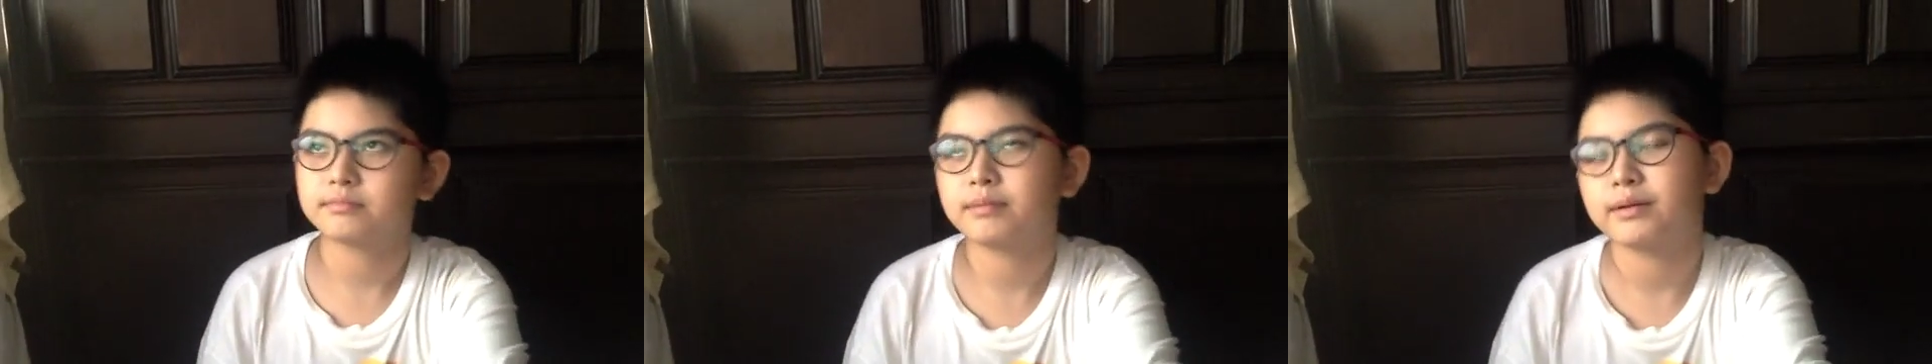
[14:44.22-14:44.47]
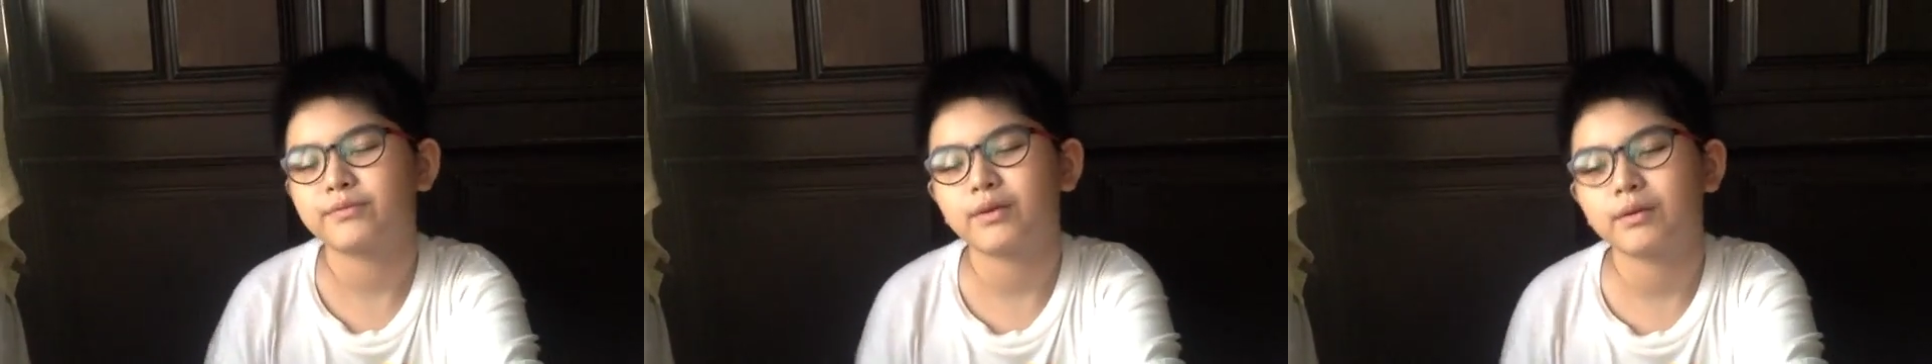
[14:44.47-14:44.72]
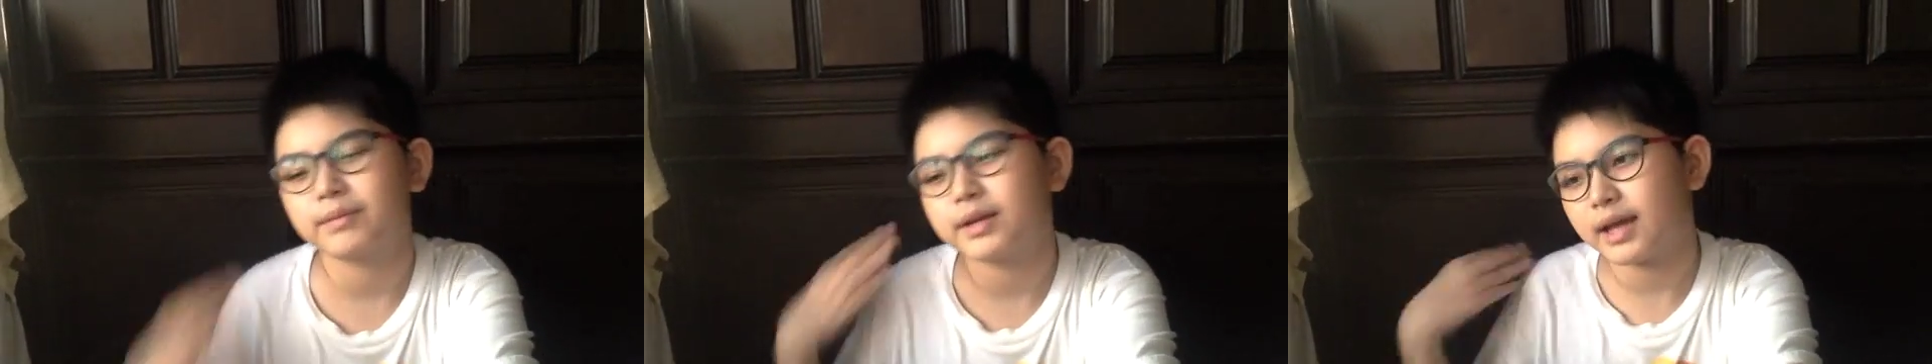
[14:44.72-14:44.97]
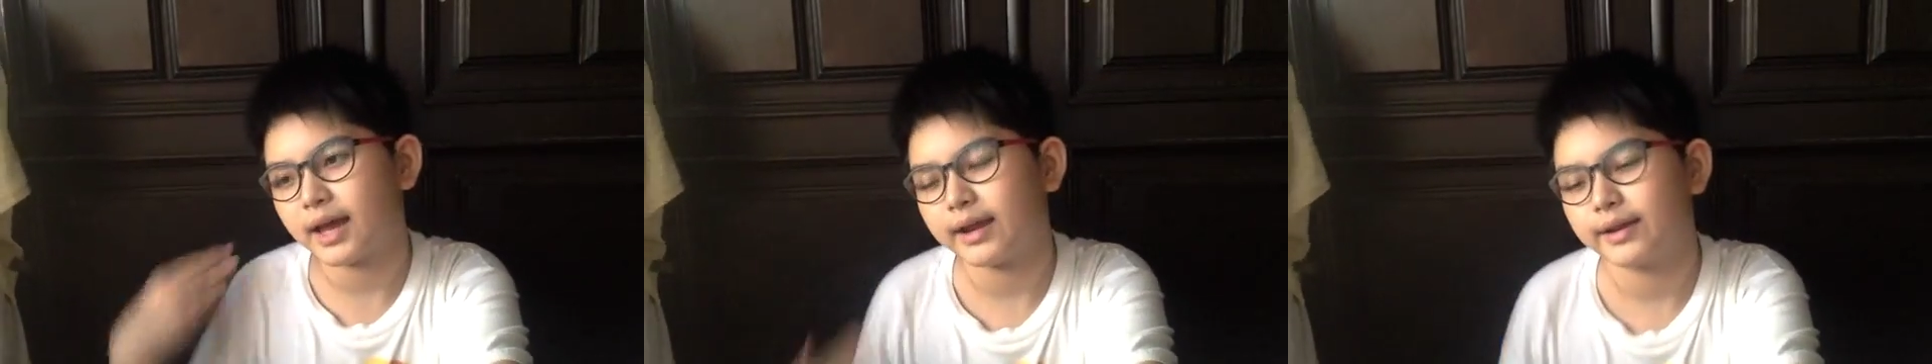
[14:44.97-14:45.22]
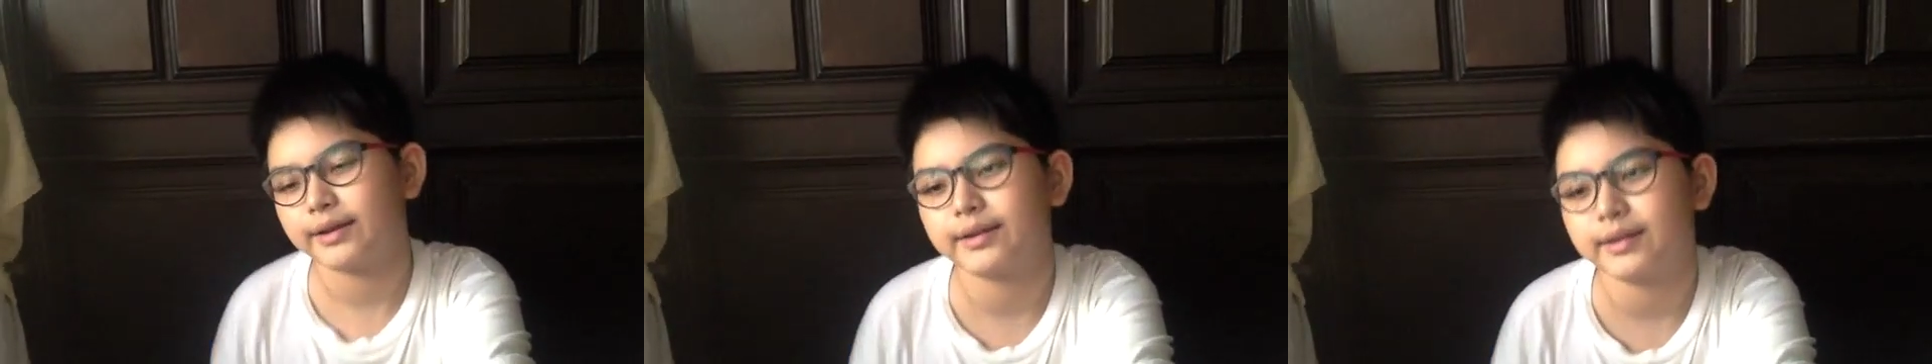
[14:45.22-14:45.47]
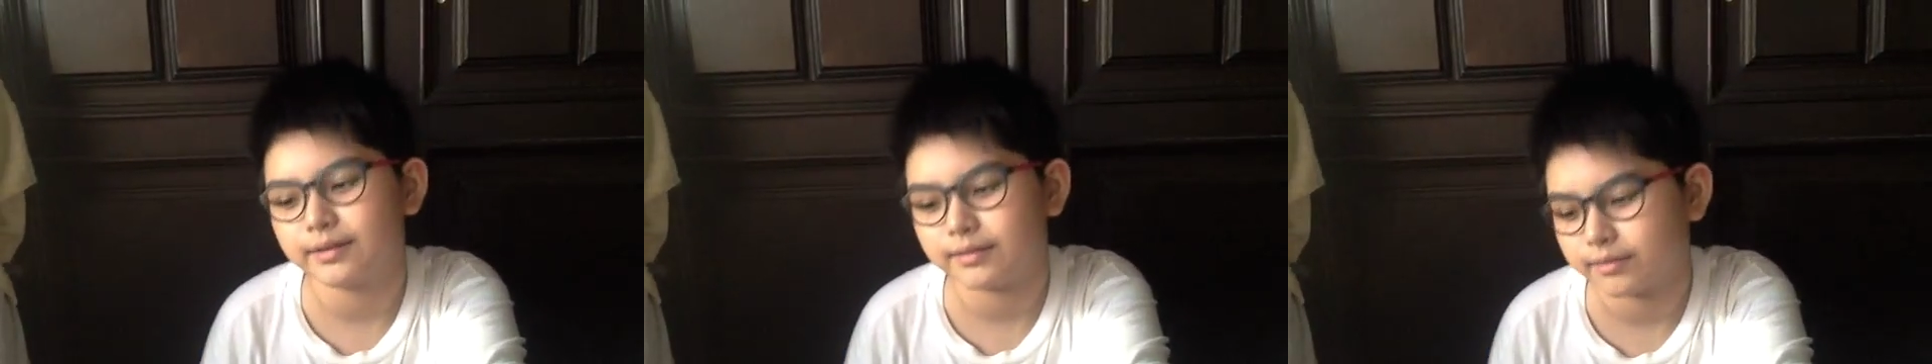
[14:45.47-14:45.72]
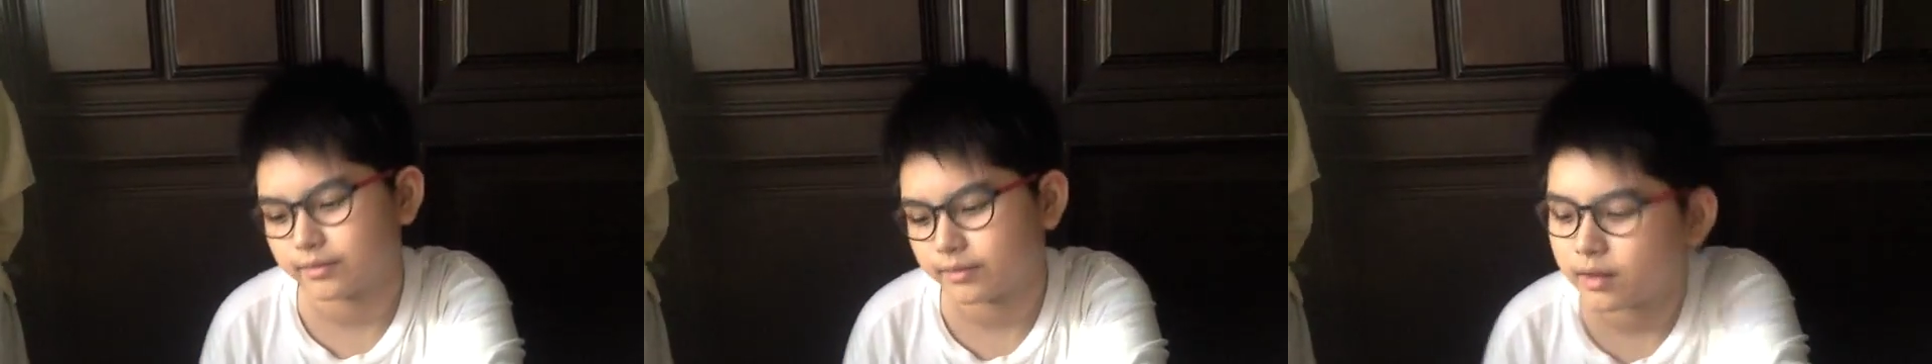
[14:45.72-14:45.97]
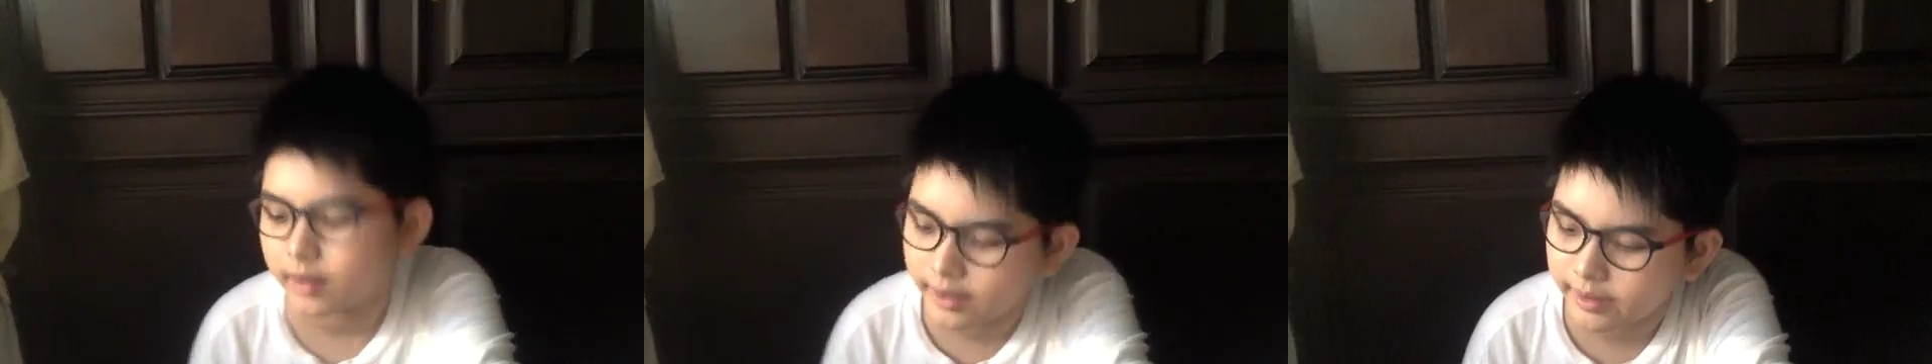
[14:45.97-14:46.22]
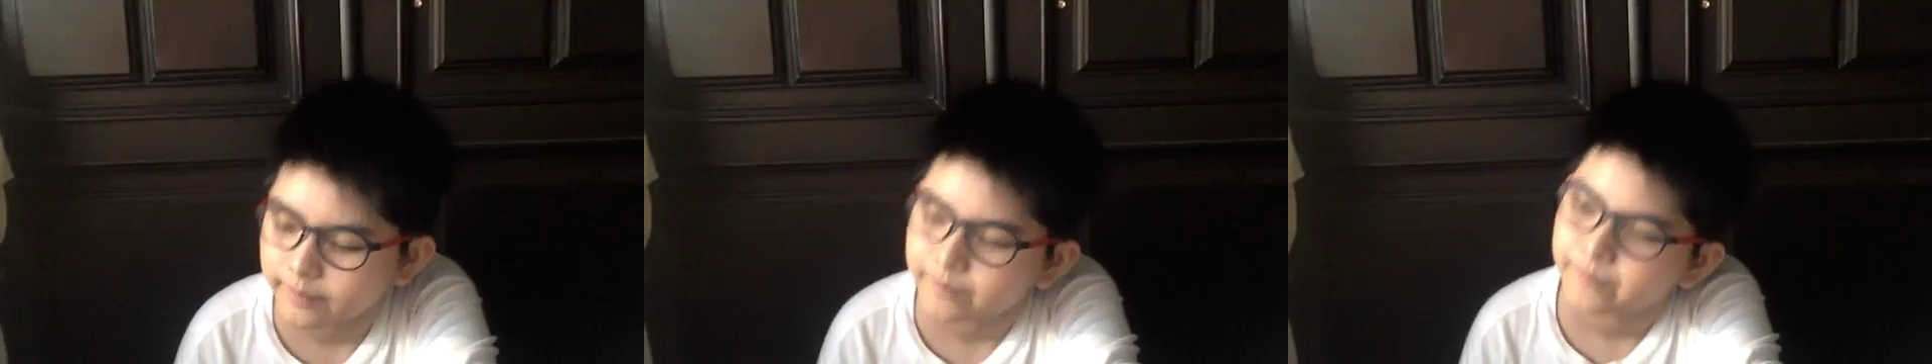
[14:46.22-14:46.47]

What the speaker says: But for me, I did it like